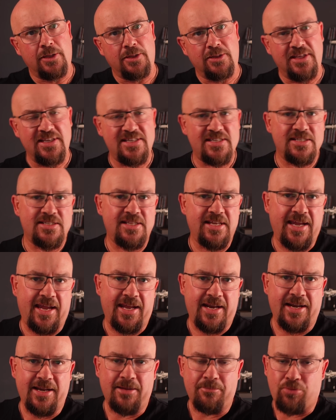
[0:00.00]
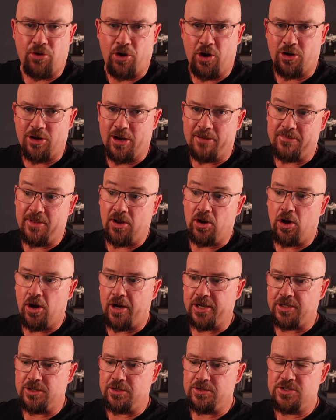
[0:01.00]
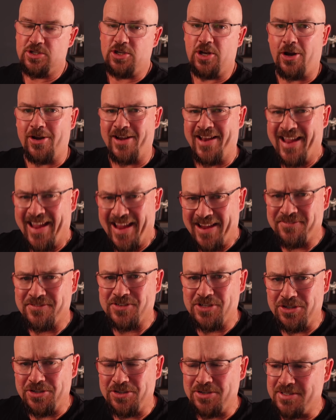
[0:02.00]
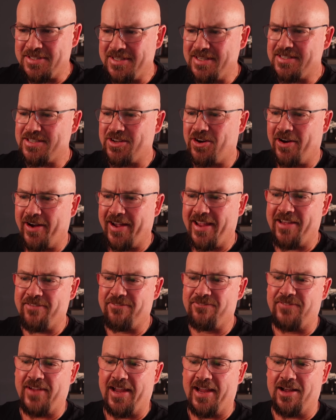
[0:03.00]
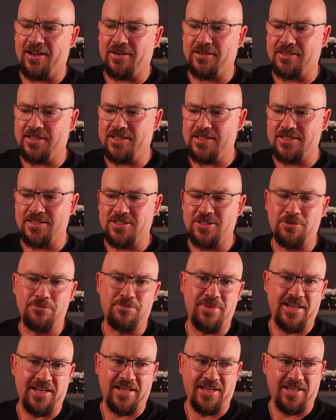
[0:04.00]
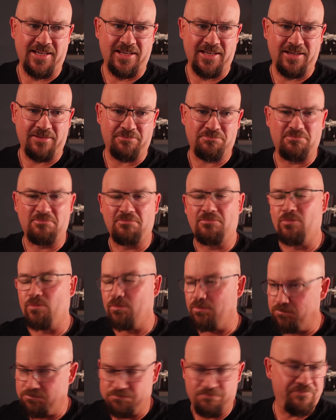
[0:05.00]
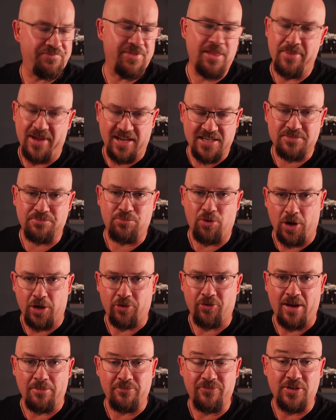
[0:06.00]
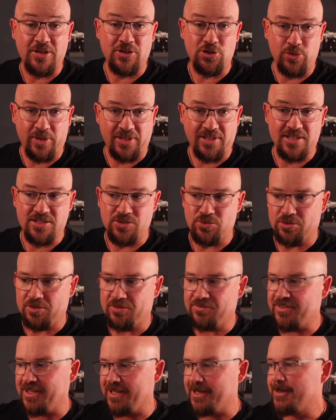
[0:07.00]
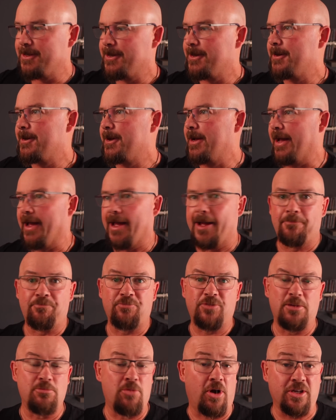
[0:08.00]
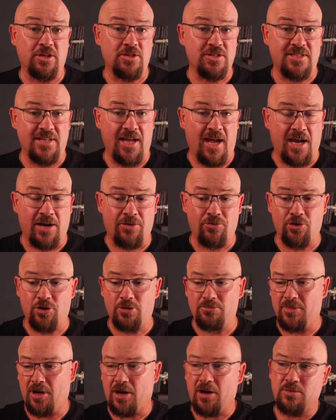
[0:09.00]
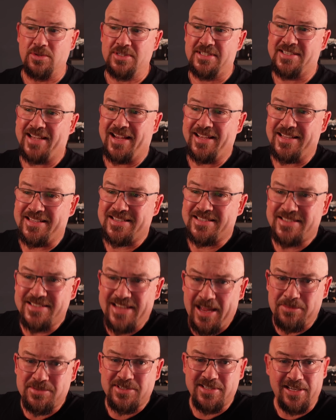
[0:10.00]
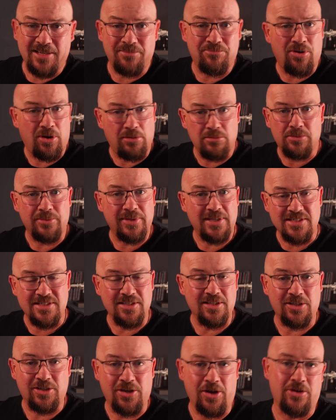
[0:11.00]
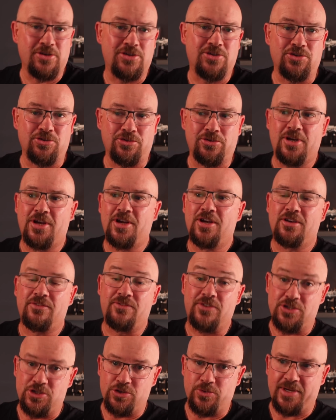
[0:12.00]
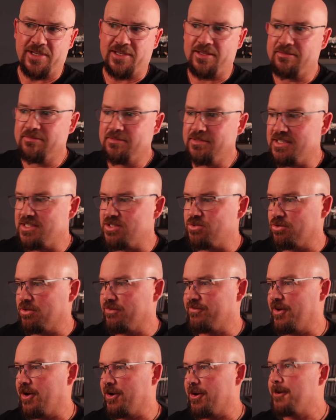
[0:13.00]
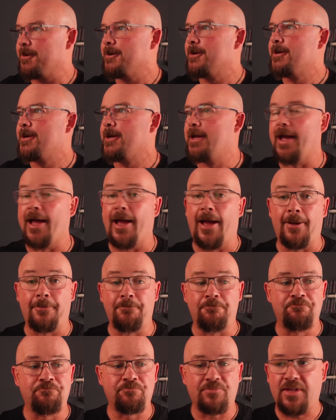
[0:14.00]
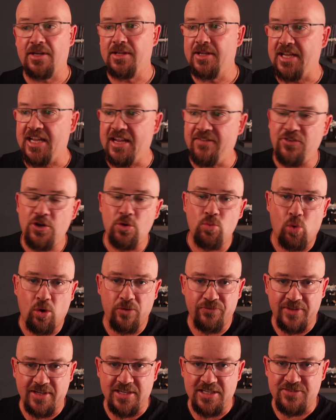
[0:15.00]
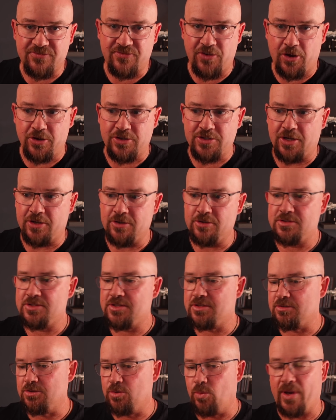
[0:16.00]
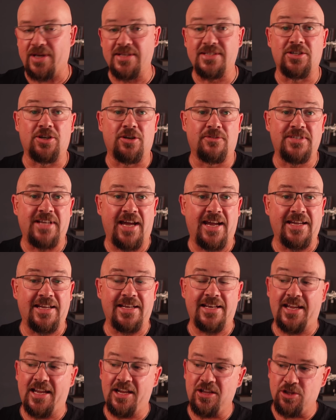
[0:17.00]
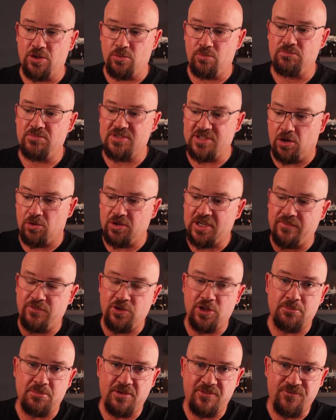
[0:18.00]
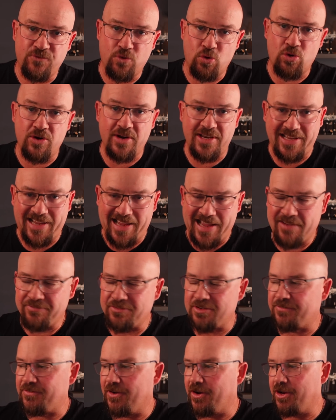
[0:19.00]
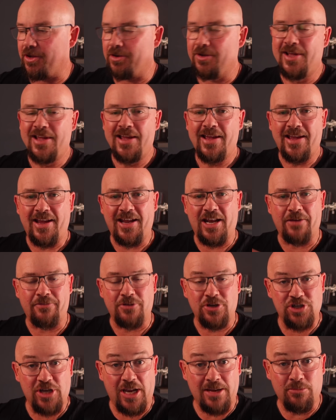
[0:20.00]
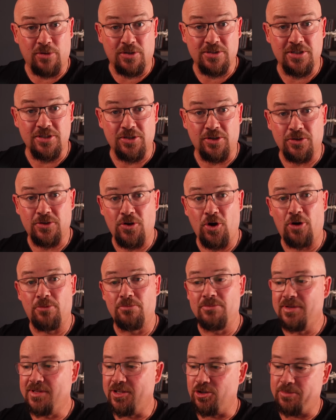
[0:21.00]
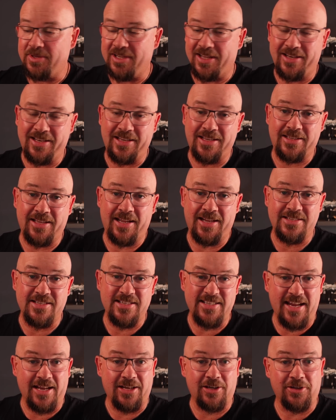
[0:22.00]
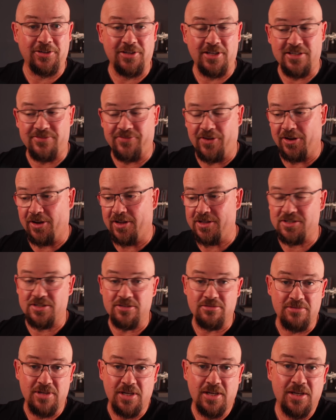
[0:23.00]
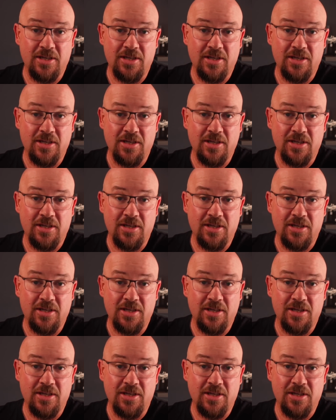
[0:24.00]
this is the editing program that I use. You don't have to use this. I have found this to be the best program for doing this sort of thing. You might use Darkroom. I would say that Snapseed probably isn't the go-to for doing this sort of photo. If you want these photos, the ones that I've taken here, and so I'll give you the before and the after photo, head over to shaymosson.com. There'll be a link there to download these photos and